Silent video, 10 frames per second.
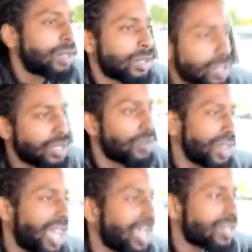system,
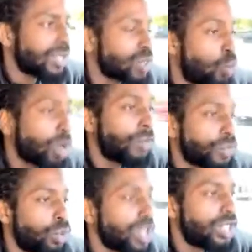it's one of
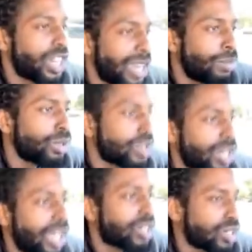three chambers that
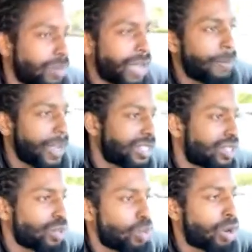actually bypasses
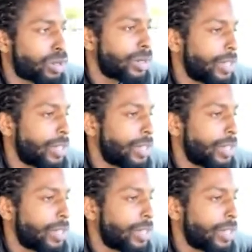the water.